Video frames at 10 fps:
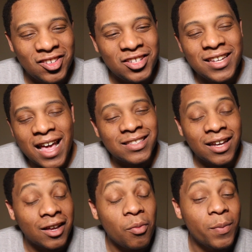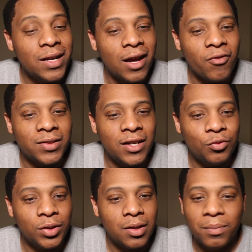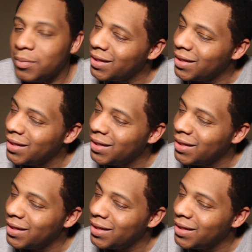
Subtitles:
She has like a couple-minute conversation with him.